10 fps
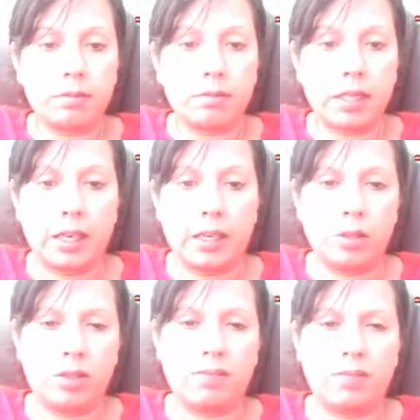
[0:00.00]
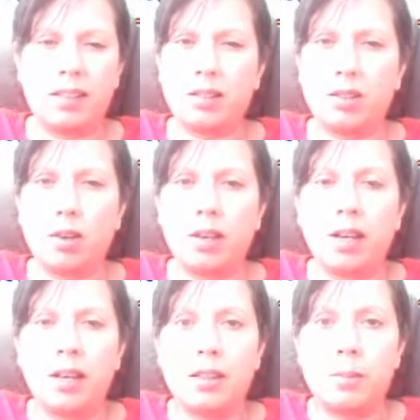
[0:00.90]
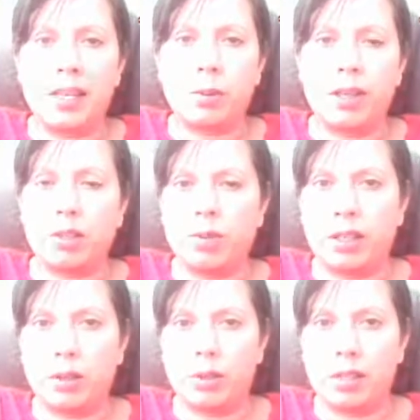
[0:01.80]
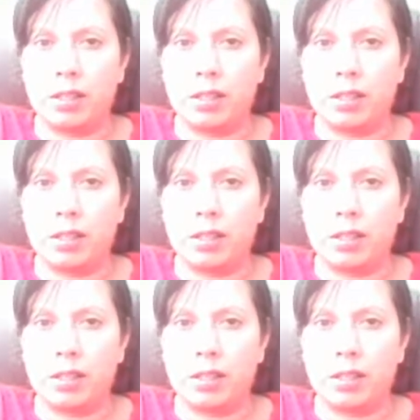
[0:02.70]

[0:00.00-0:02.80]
Age, that's not the best way to really do this,